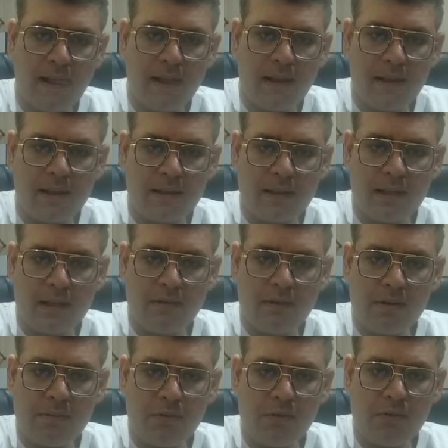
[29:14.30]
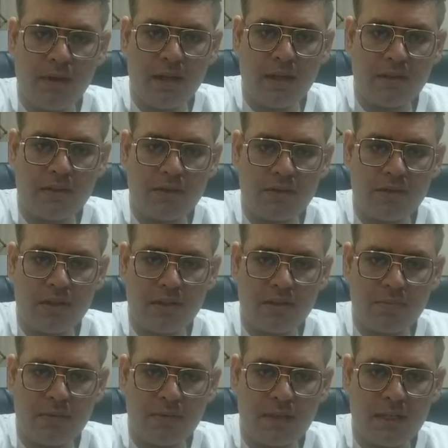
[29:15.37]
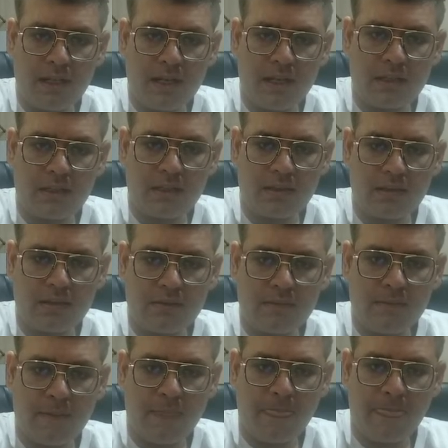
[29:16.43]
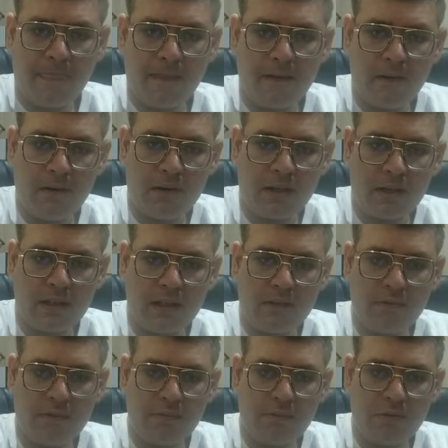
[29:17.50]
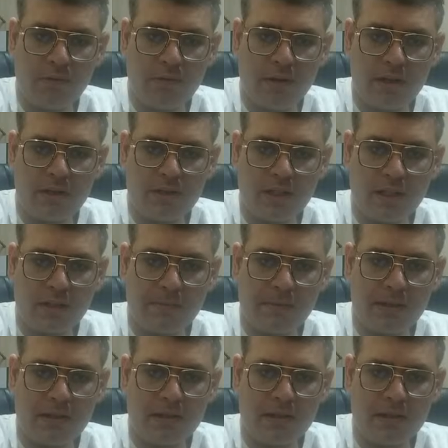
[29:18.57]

King will move here. Just play like this. Okay, king will move here. Check it.